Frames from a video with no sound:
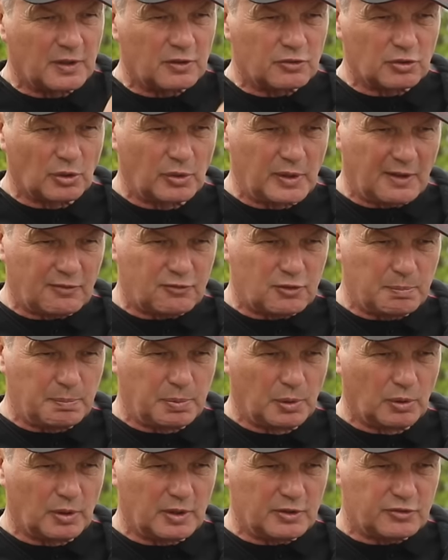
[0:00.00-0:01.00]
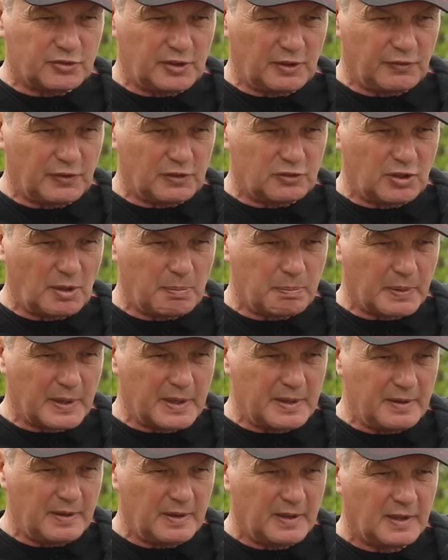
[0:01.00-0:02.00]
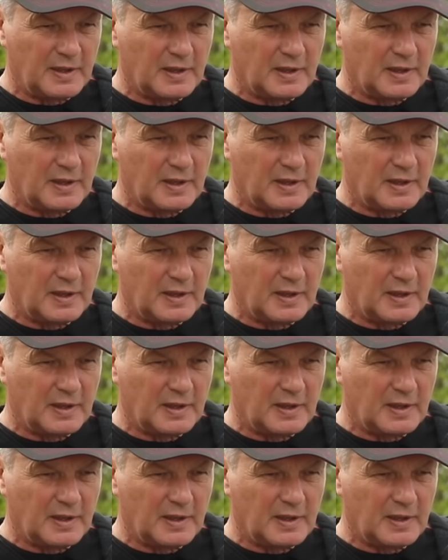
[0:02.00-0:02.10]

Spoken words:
So you have to put a stiffer tip in